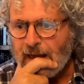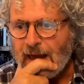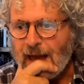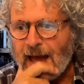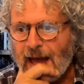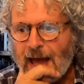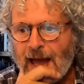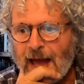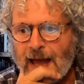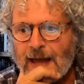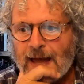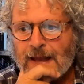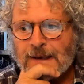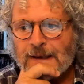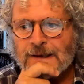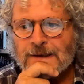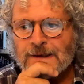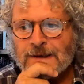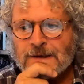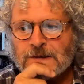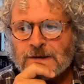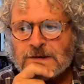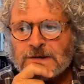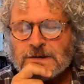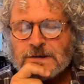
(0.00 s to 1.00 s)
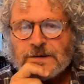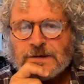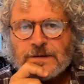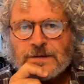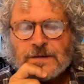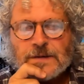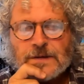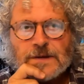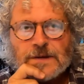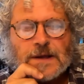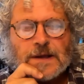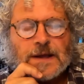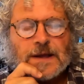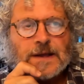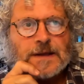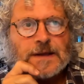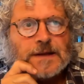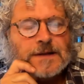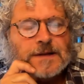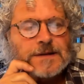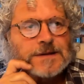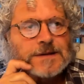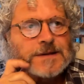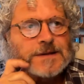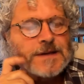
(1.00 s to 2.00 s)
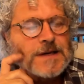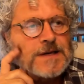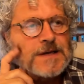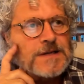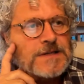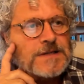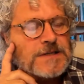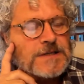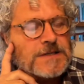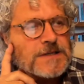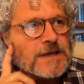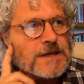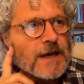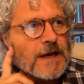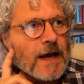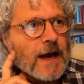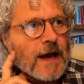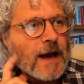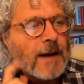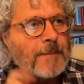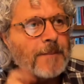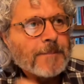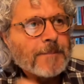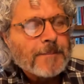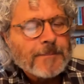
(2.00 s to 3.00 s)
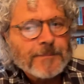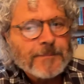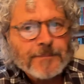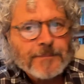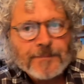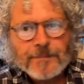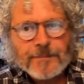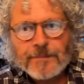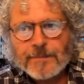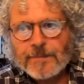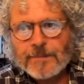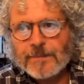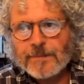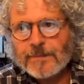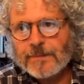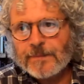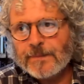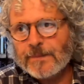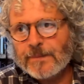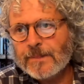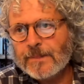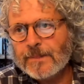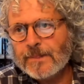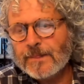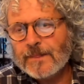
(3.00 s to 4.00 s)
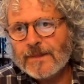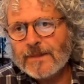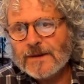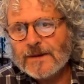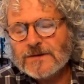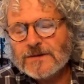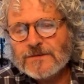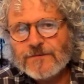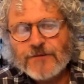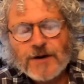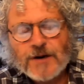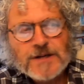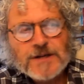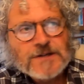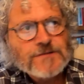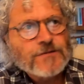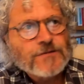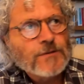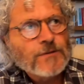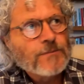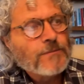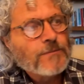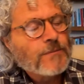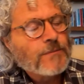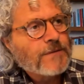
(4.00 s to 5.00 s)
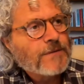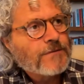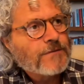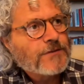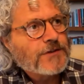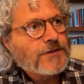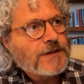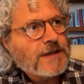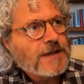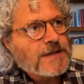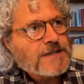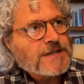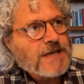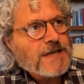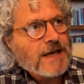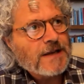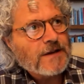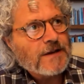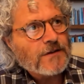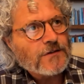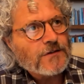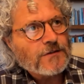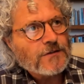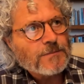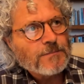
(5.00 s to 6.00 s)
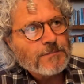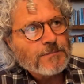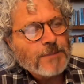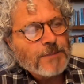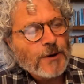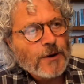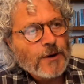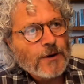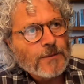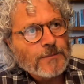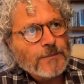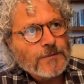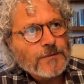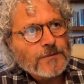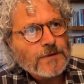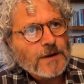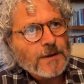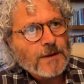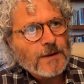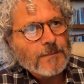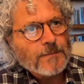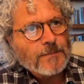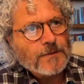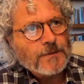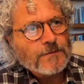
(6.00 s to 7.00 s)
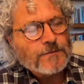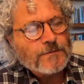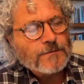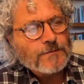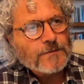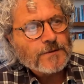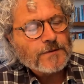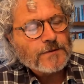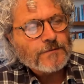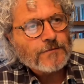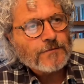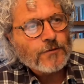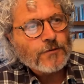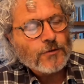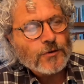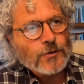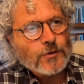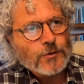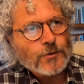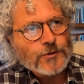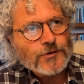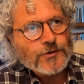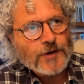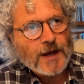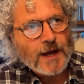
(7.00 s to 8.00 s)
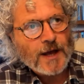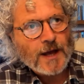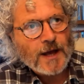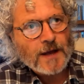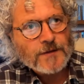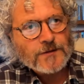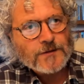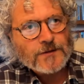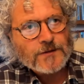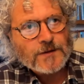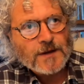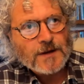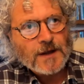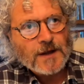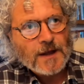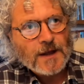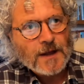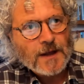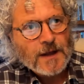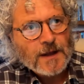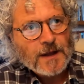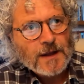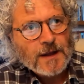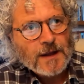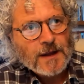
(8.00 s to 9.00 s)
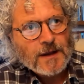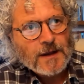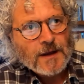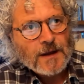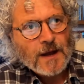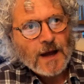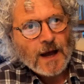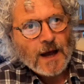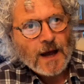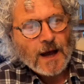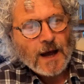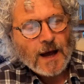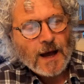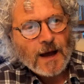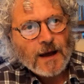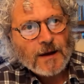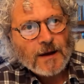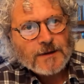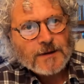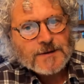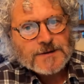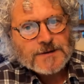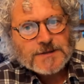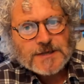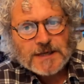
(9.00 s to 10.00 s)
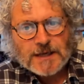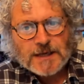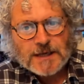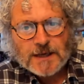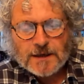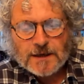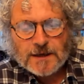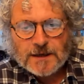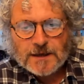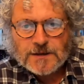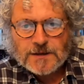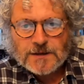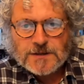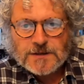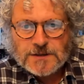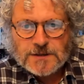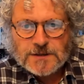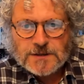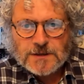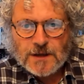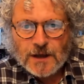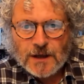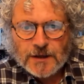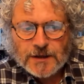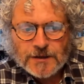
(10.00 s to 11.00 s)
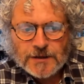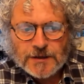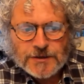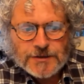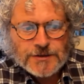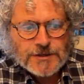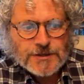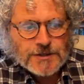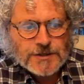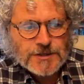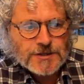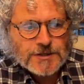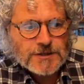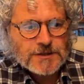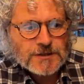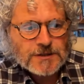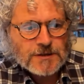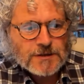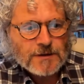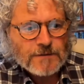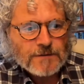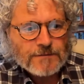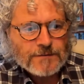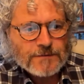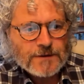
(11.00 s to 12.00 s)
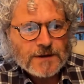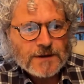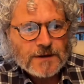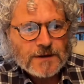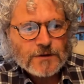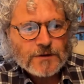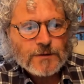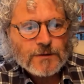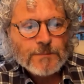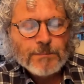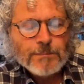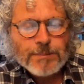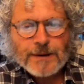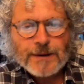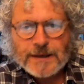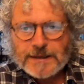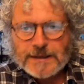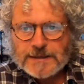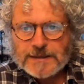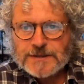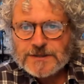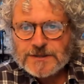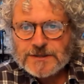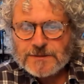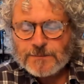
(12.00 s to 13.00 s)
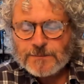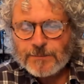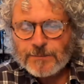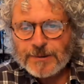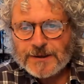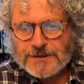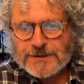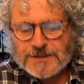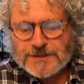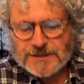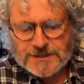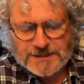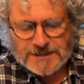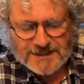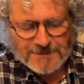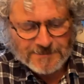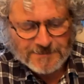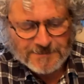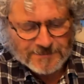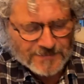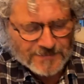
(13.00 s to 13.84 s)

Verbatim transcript: And there's um, there's a phrase from one of T.S. Eliot's poems, um, the, the, Four Quartets, uh, seeking a, con a condition of complete simplicity.